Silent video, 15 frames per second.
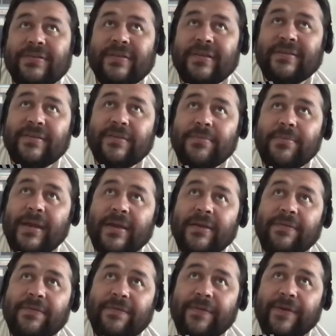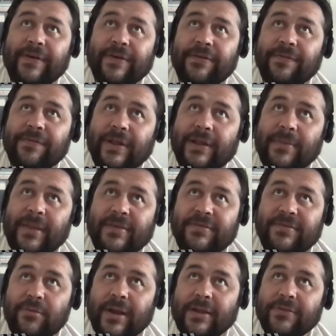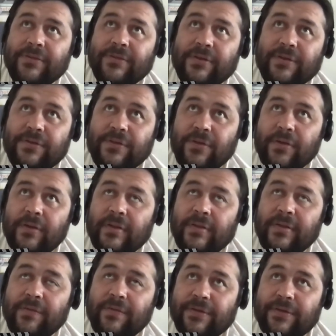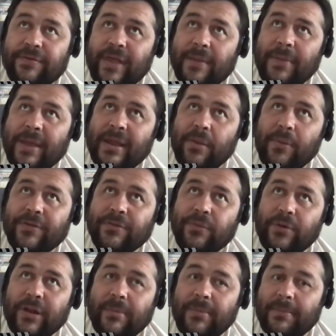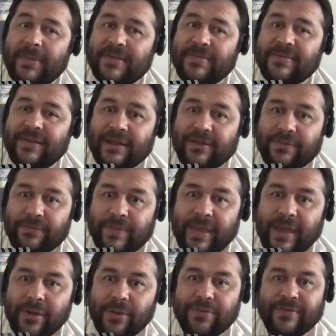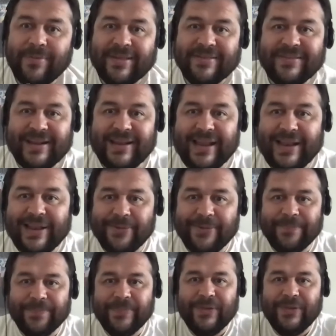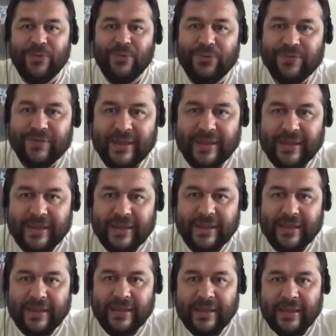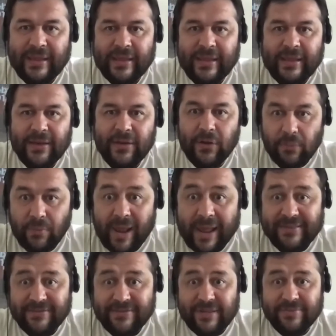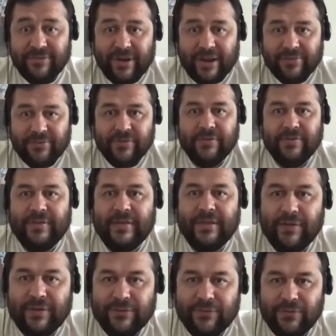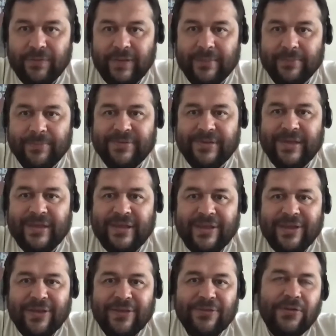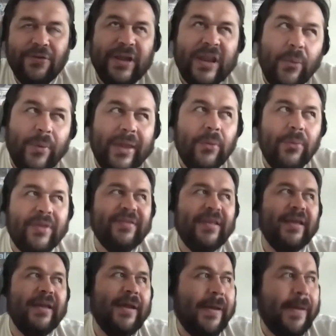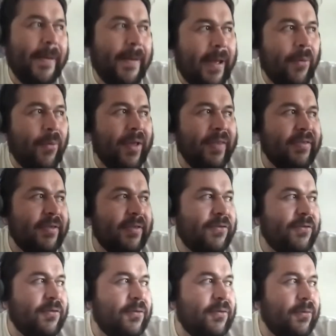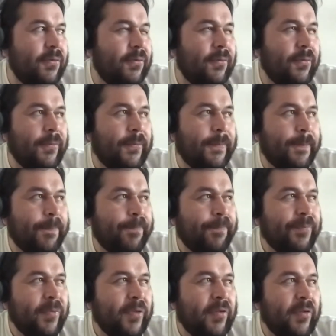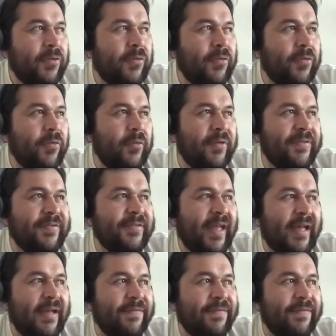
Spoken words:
is my first film as director, so it's the first time I was working by myself without Sebastian Lelio, who's the co-writer and director of the other two films. So in a way, it was I wanted to do a stuff